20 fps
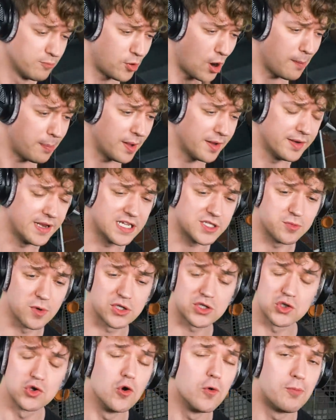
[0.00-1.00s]
Prop hunt is where
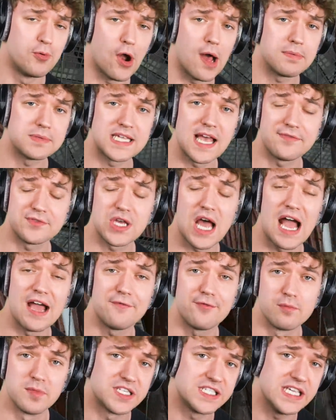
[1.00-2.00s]
two props have to
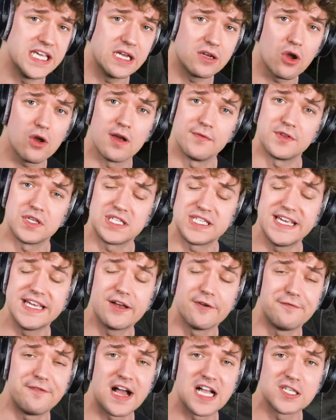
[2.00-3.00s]
hide from a seeker. If the
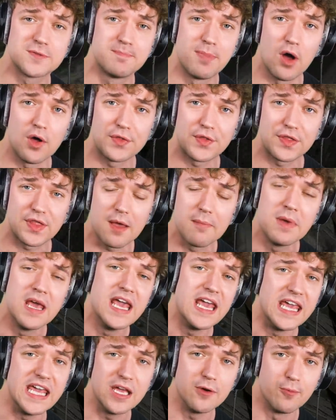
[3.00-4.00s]
seeker finds both of them,
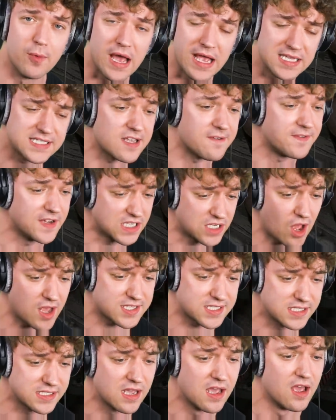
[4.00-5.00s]
he wins. If he
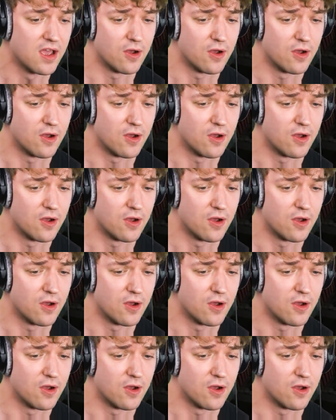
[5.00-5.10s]
doesn't,